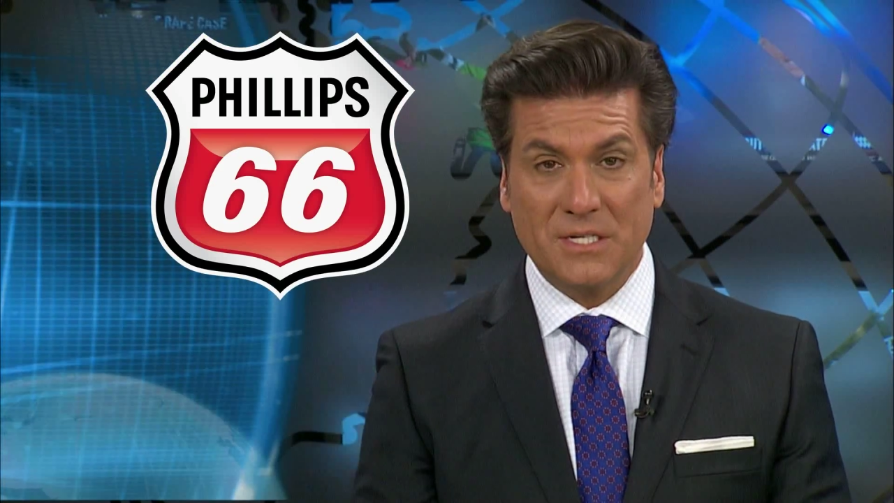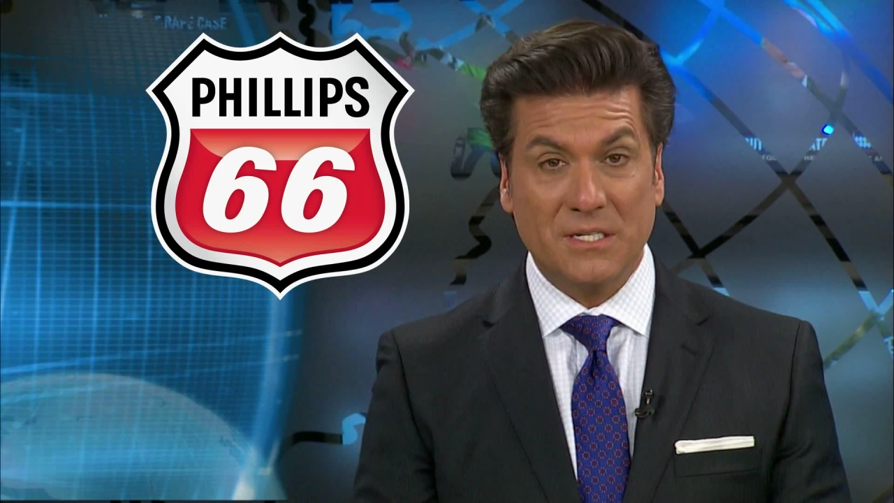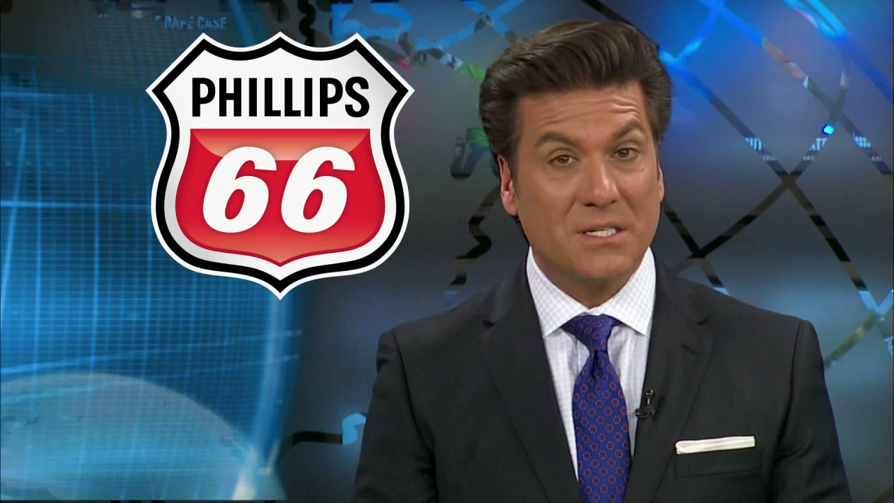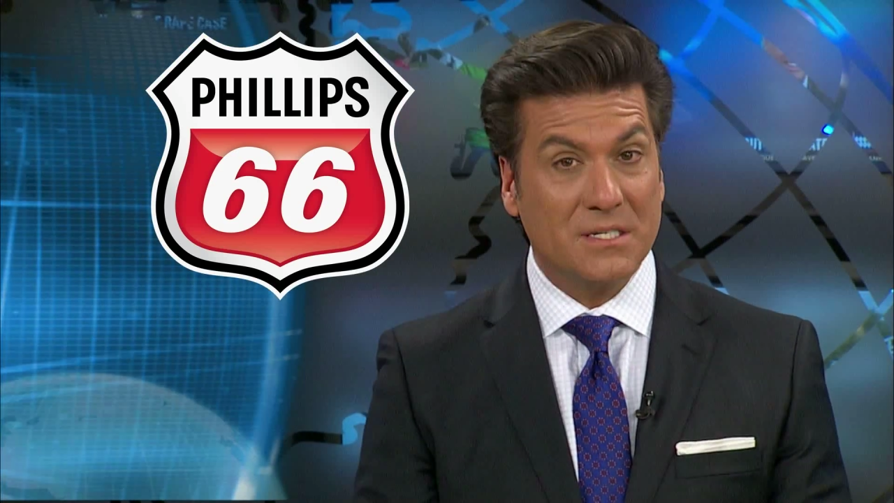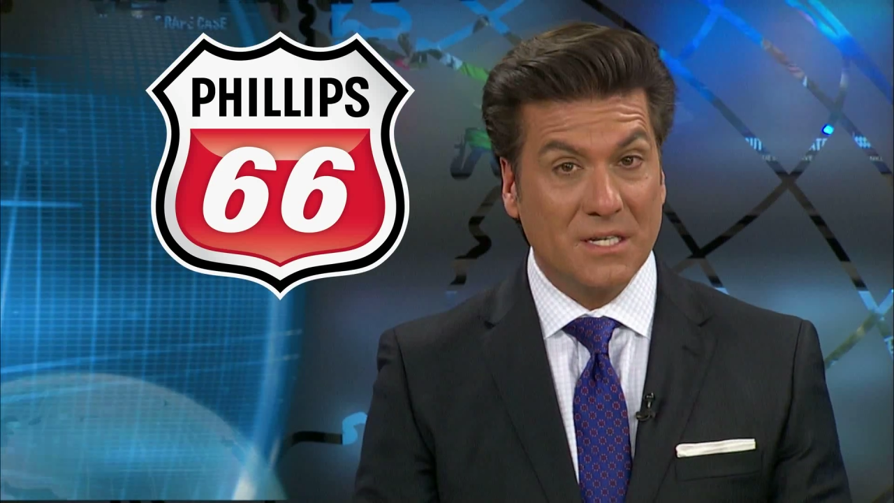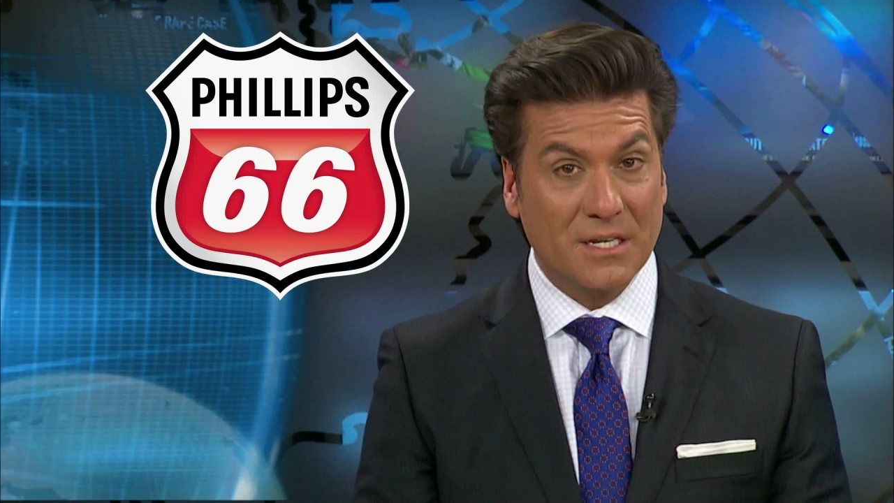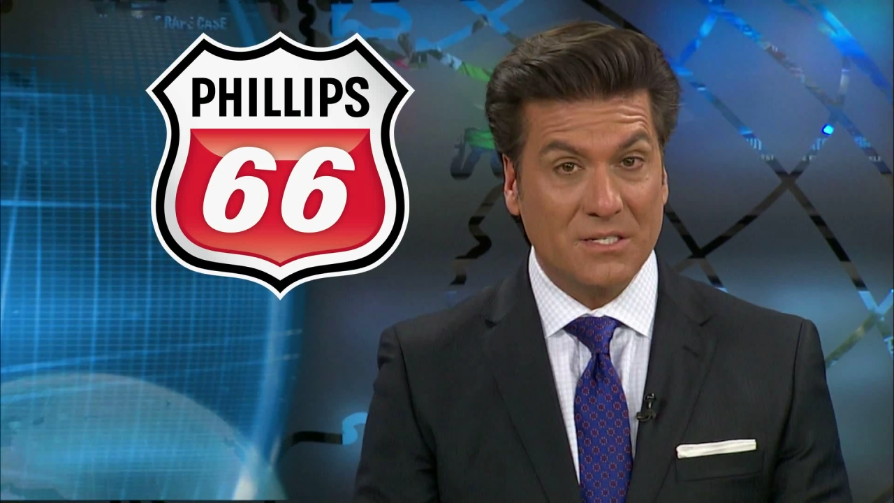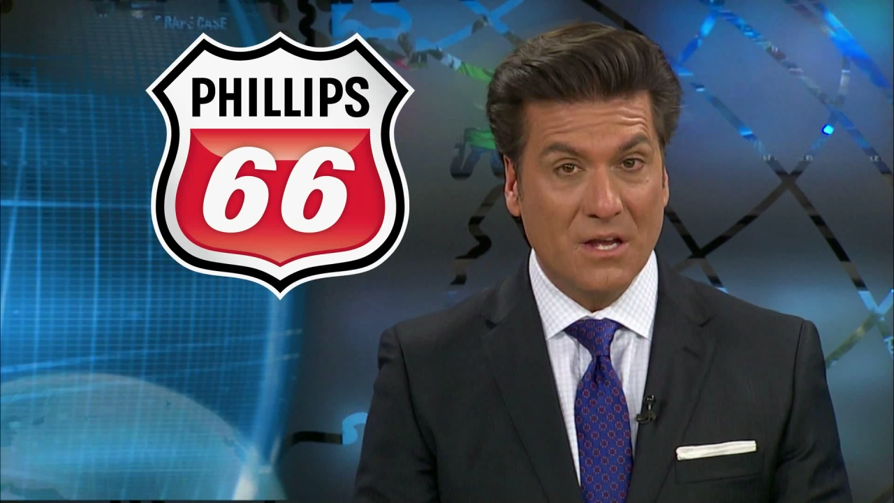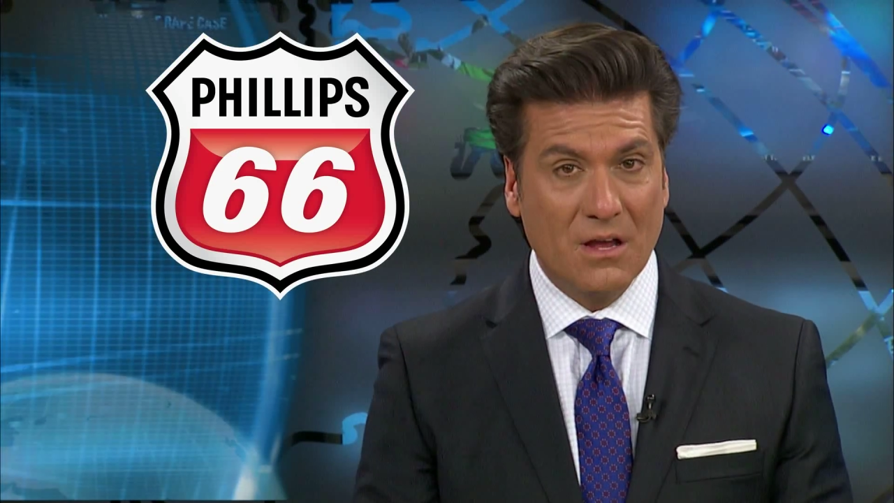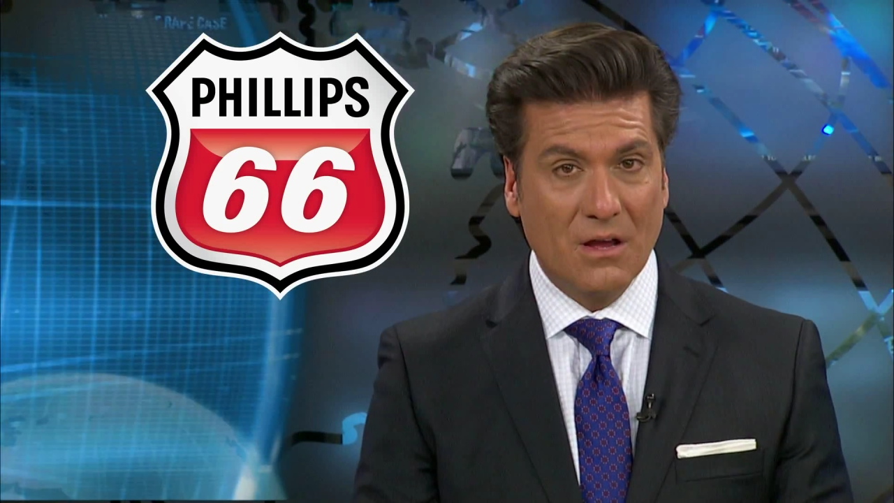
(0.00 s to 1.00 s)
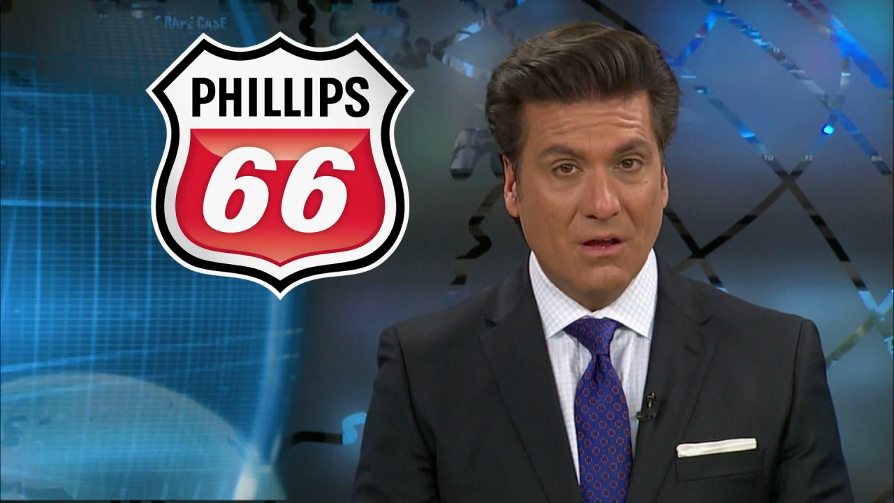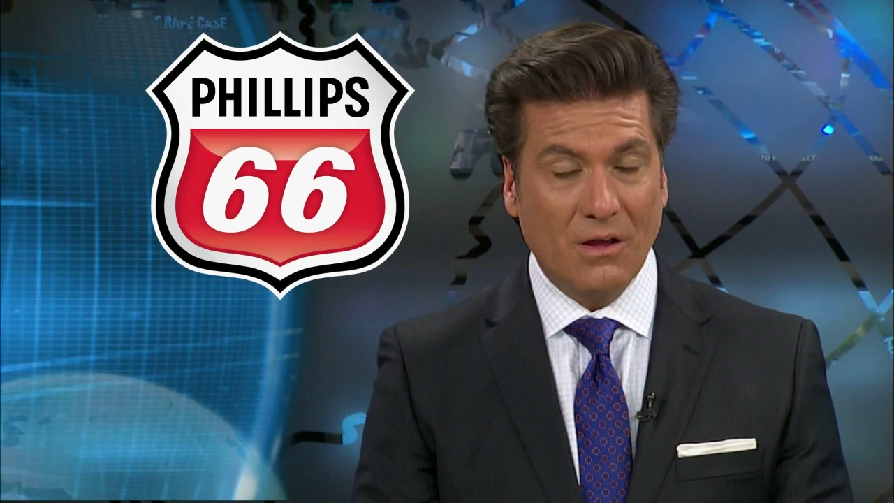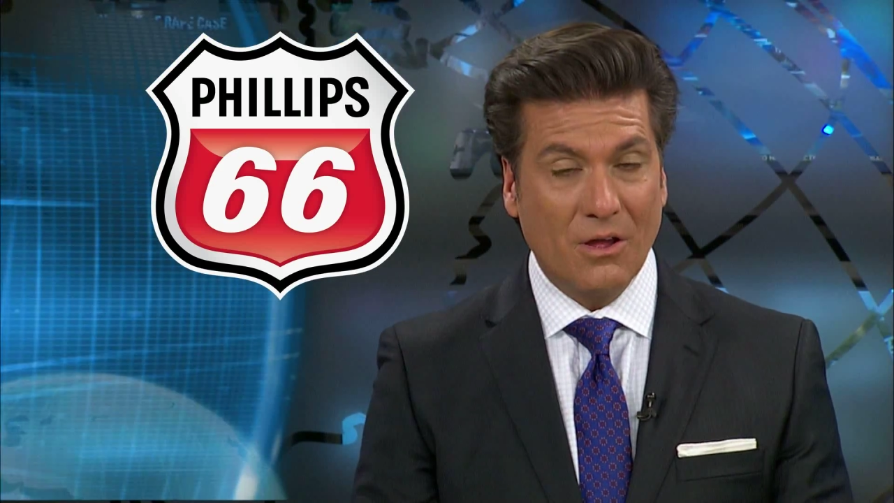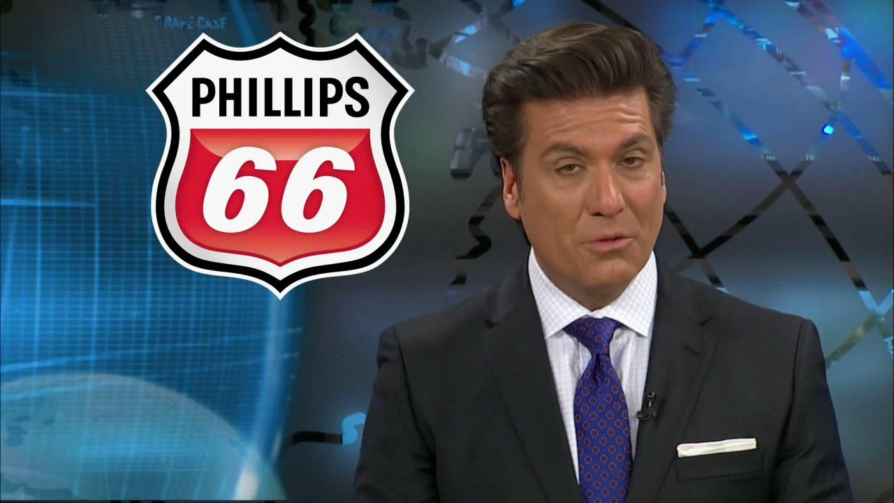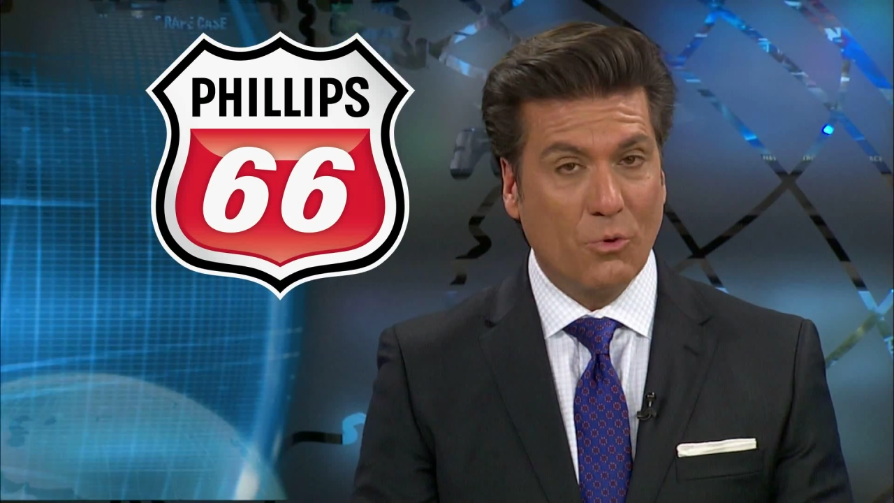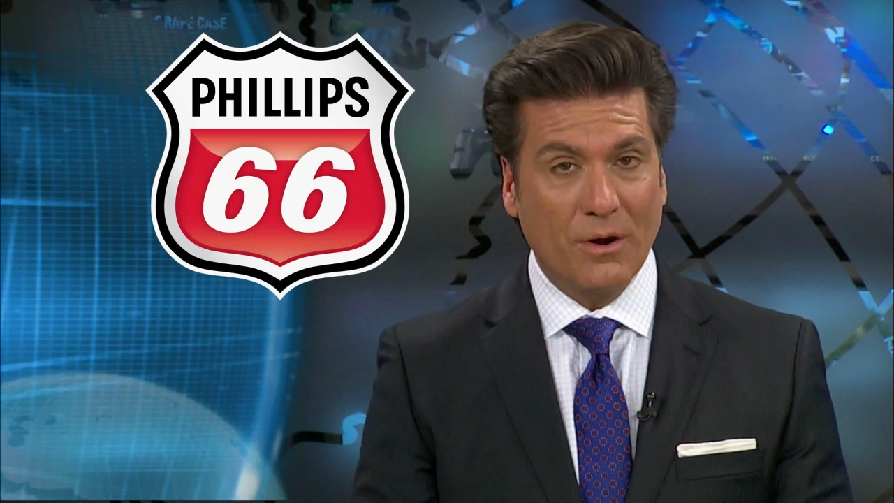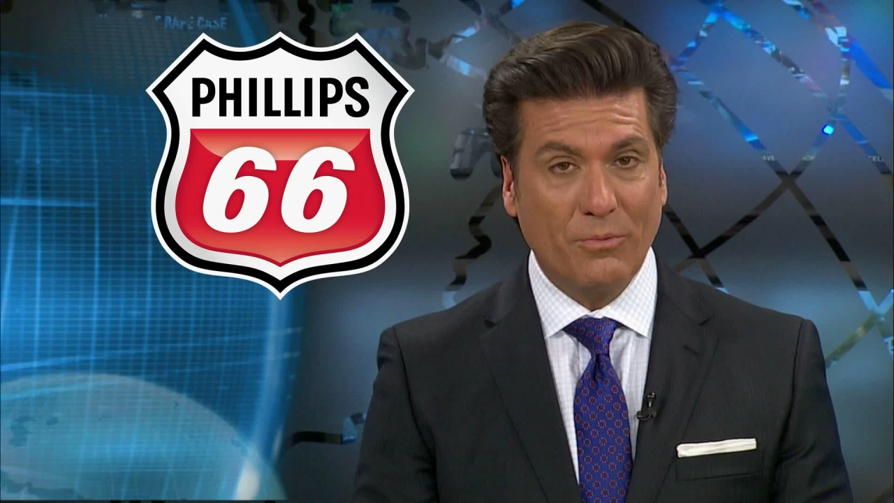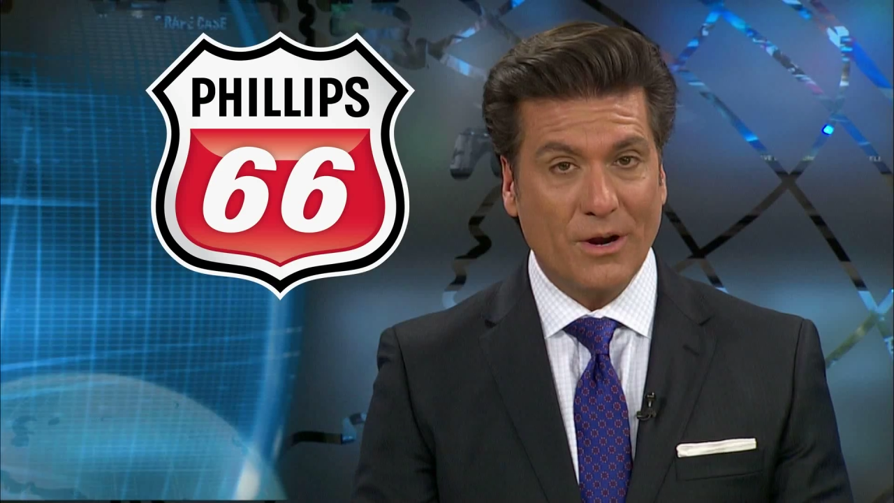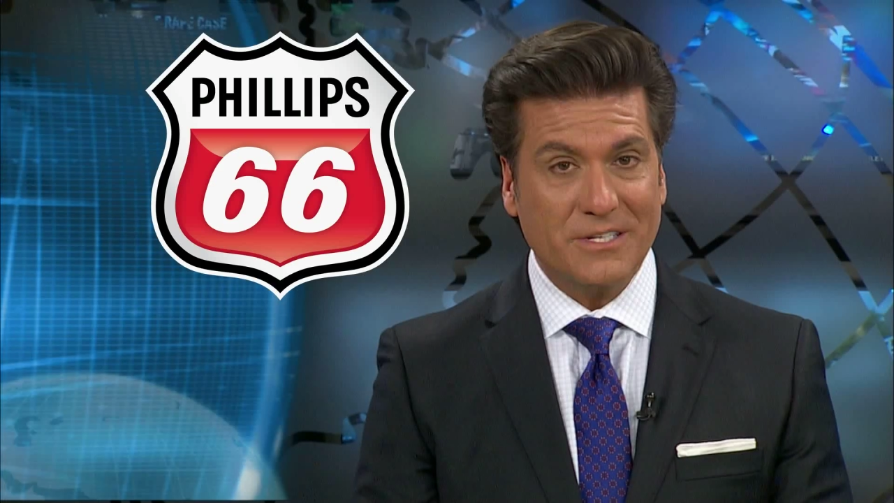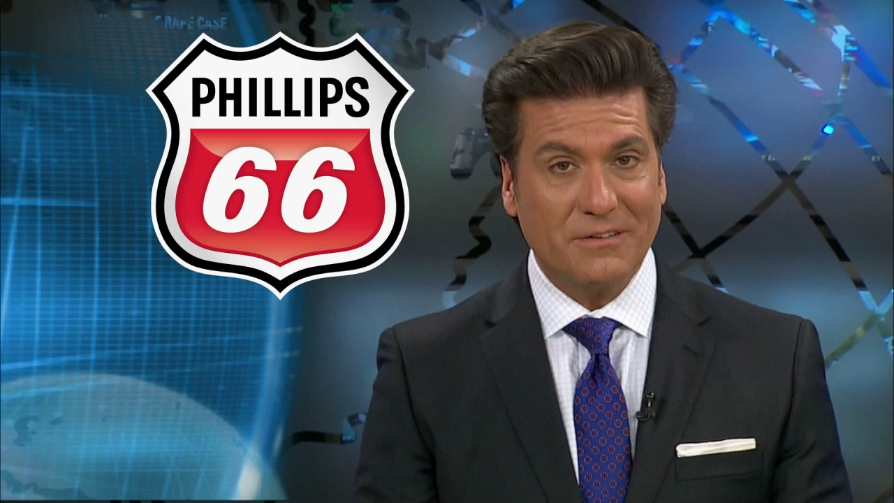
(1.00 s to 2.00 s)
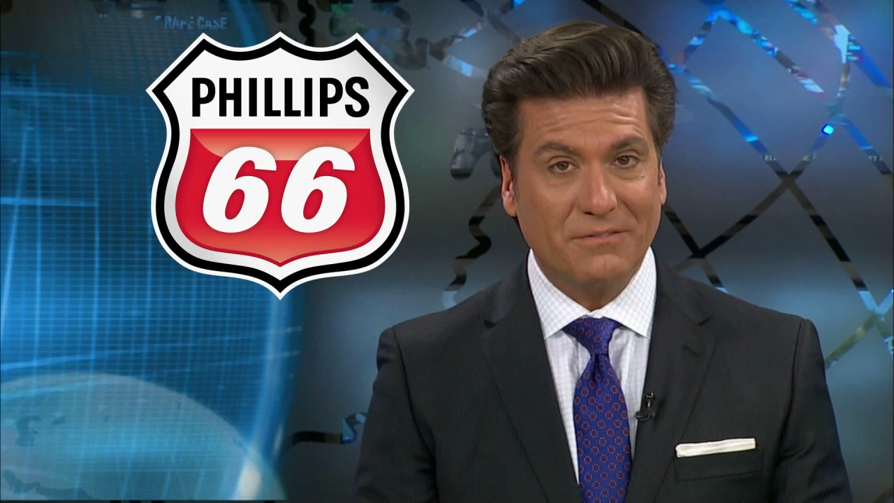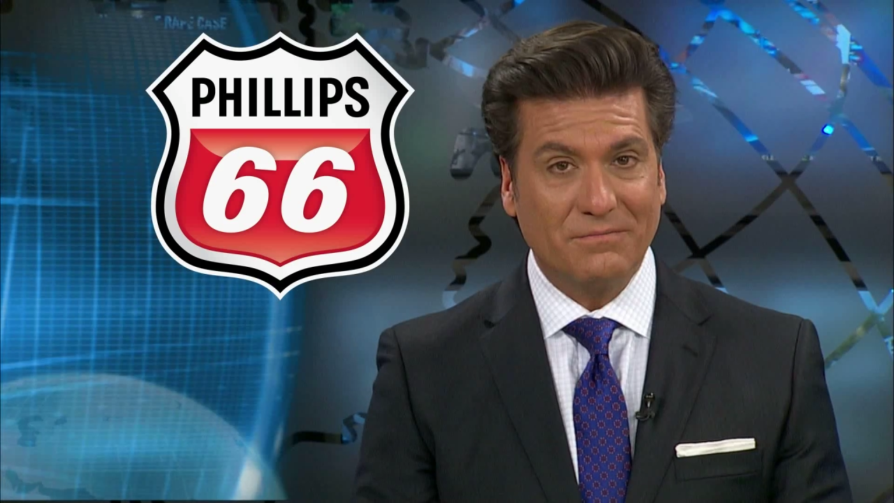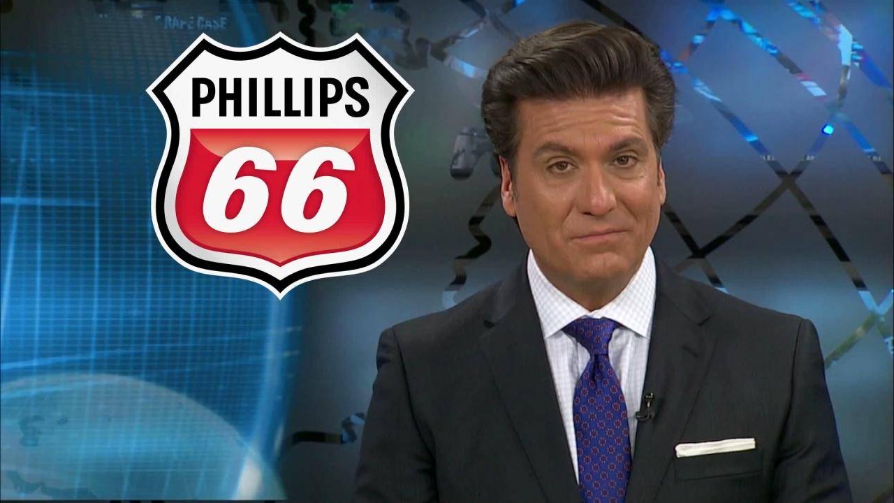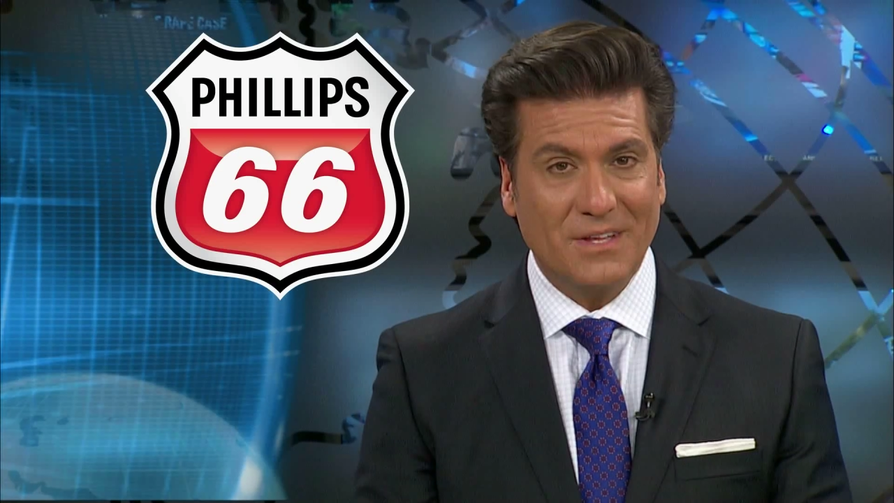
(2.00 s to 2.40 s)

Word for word: 66 all the more impressive.